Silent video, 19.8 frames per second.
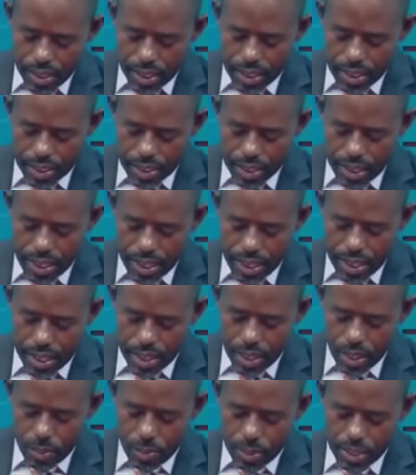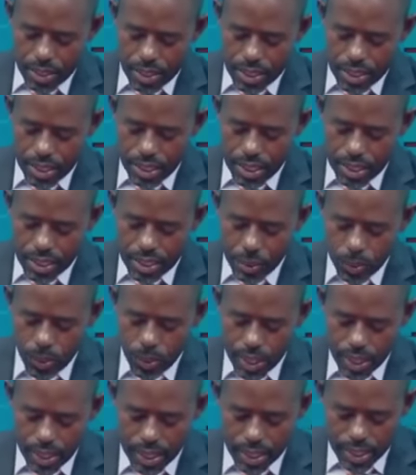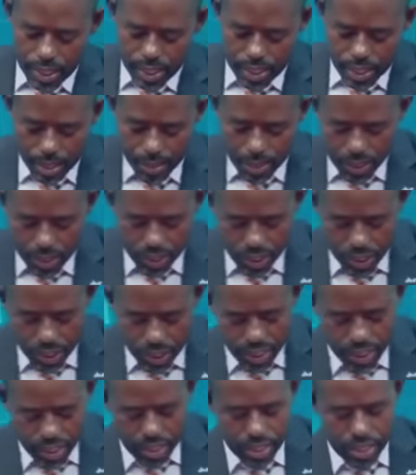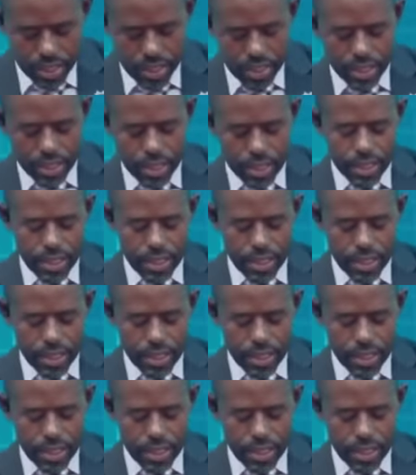Yes, Colonel Besigye is awakening the sleeping genius